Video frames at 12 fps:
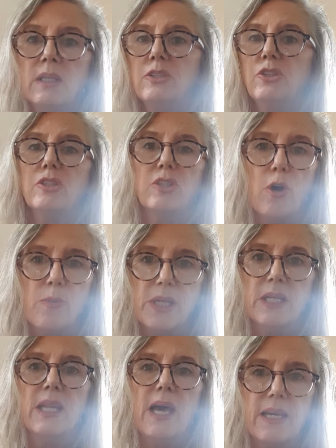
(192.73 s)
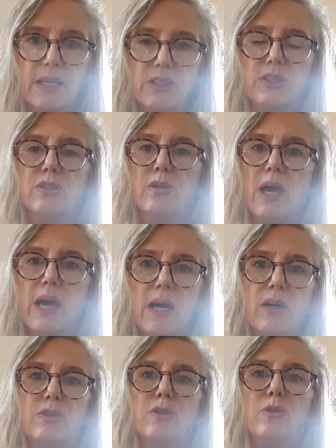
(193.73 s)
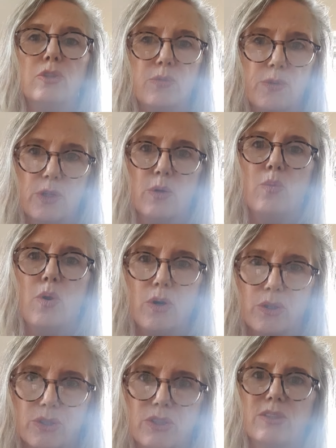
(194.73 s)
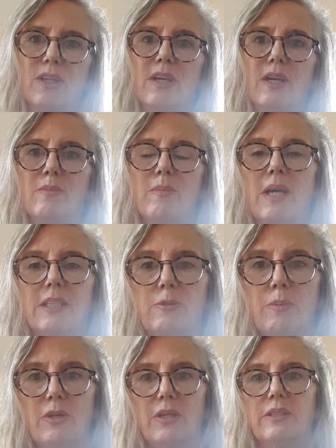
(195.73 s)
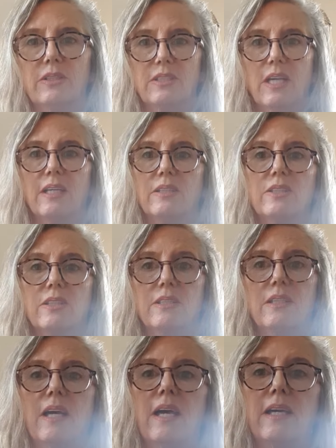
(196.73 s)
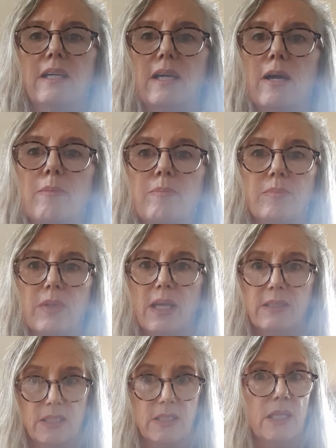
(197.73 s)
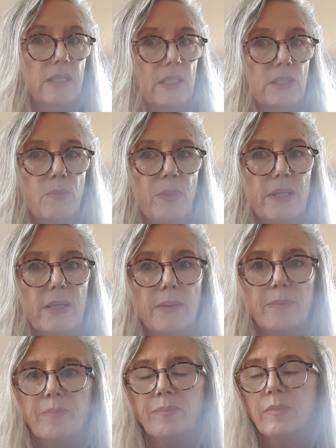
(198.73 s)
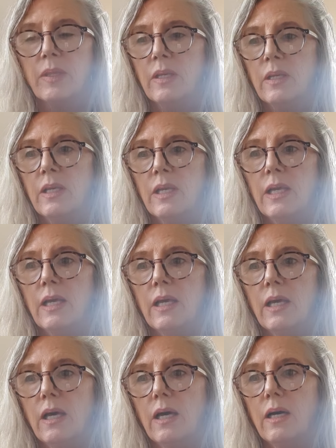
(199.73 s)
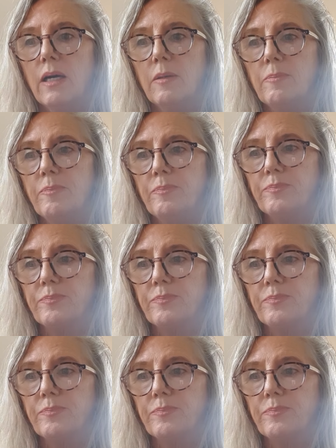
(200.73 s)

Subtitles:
just so many layers to how useful it was, my experience as a TEDx speaker. A